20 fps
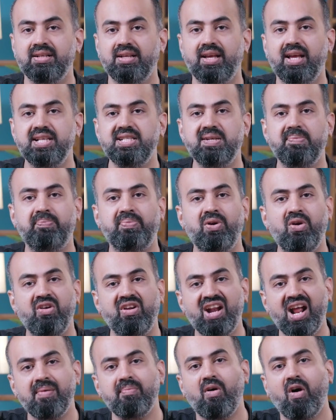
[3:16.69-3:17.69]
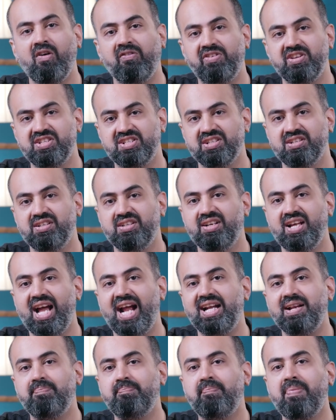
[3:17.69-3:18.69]
is a program officer
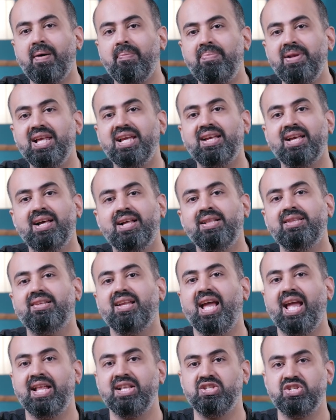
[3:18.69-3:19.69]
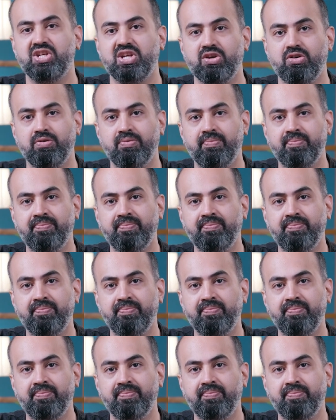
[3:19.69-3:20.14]
at a public health NGO.